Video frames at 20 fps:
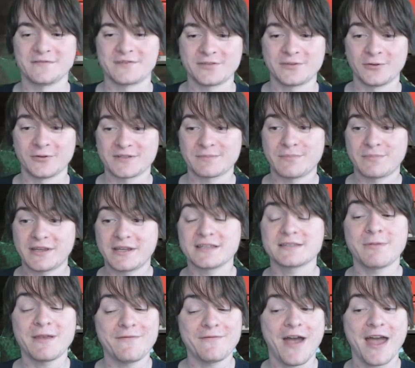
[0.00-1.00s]
sorts,
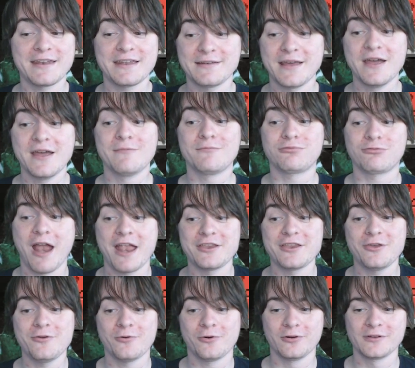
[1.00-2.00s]
because we've added brand
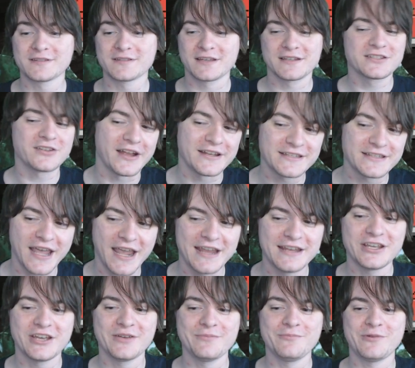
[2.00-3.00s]
new ores,
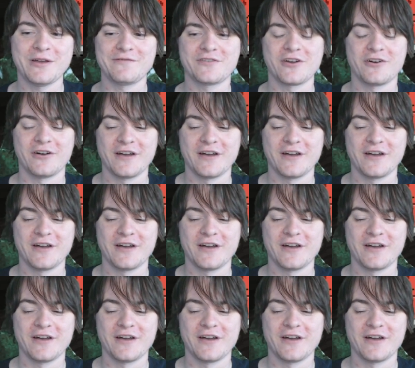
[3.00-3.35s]
titanium, we've got